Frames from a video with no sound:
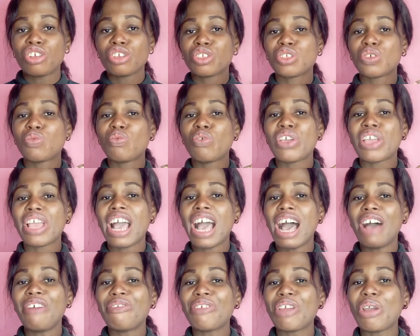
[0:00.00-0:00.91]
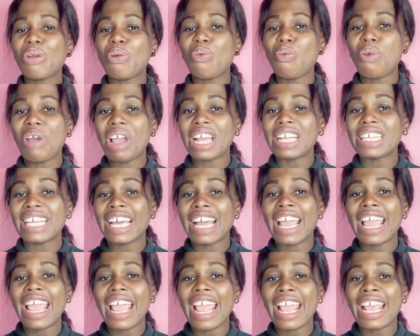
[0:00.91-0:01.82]
So when you have a word
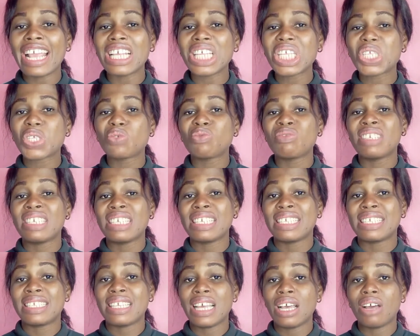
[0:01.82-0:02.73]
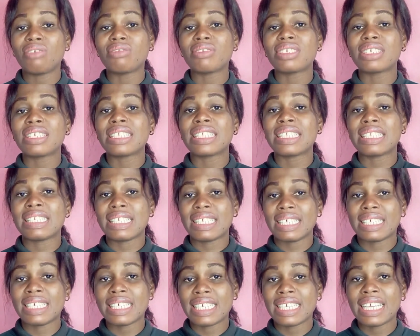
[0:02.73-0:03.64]
that ends with the sound
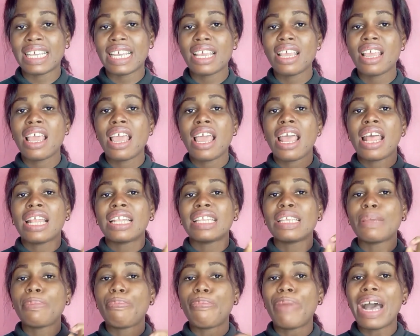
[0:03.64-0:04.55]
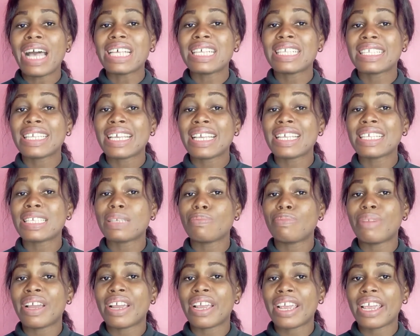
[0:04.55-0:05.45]
T, the past tense
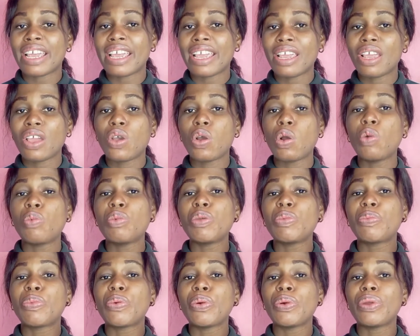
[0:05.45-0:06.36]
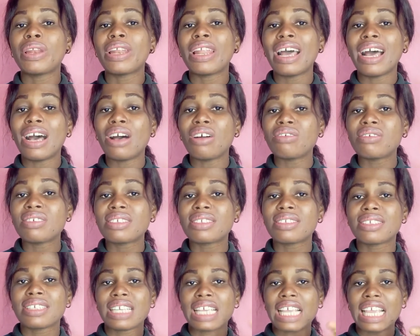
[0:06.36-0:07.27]
marker will be
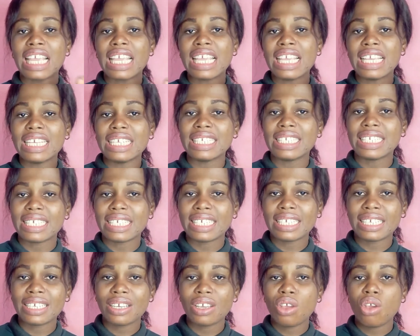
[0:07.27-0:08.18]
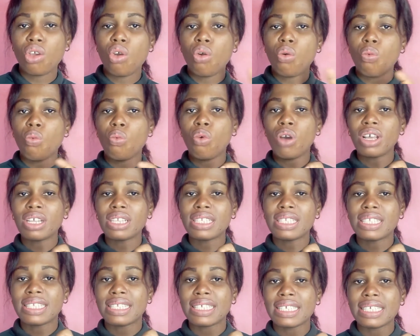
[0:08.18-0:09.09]
pronounced ED.
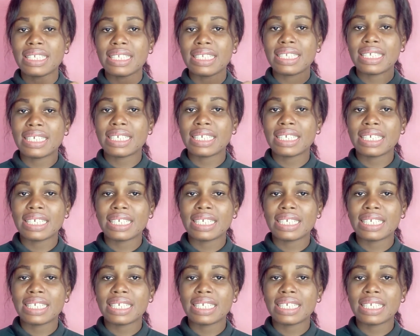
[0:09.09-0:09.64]
Wanted,